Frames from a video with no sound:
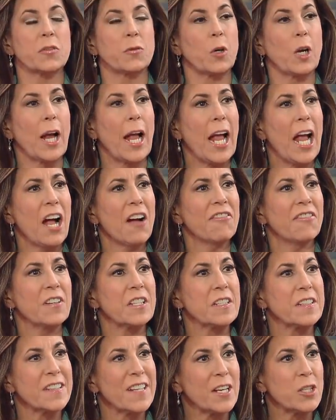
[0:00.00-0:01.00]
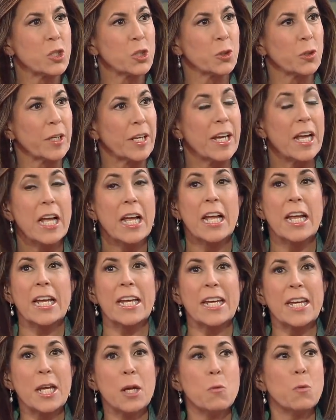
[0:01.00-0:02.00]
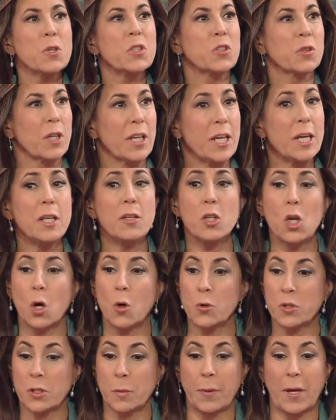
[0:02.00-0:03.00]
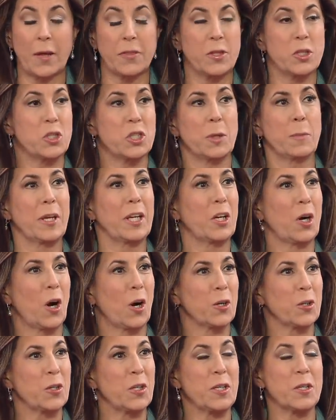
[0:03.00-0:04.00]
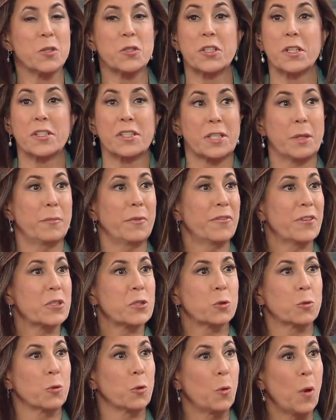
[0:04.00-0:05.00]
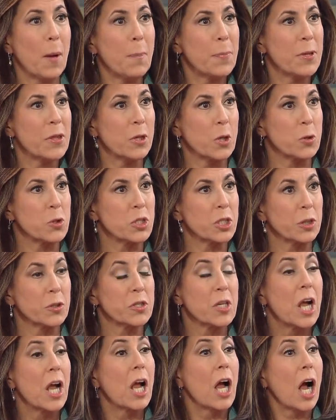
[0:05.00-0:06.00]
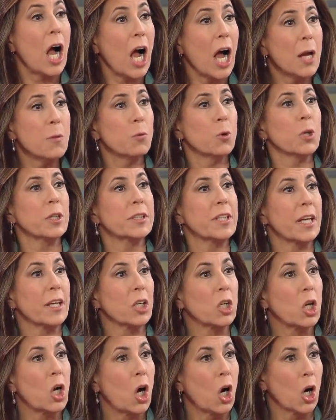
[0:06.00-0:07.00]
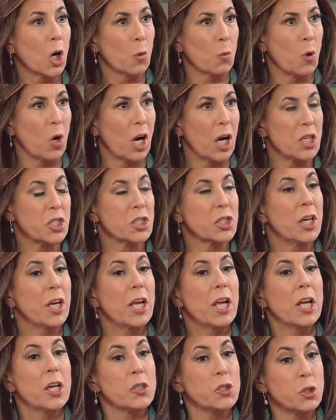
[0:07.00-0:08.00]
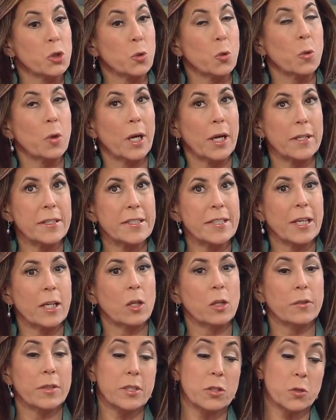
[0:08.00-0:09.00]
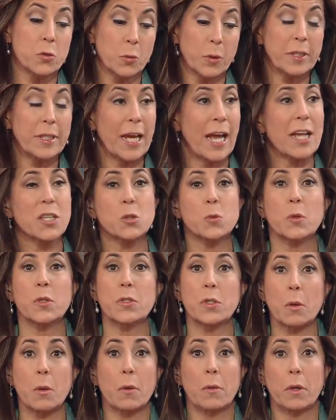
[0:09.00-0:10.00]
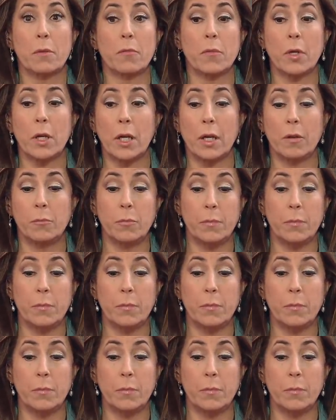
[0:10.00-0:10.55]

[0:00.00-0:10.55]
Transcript: for half a century. He was he knows about the Jimmy Carter years. Some of us grew up in those years. I worked at a car wash to uh, tell. This is when gas was uh, uh,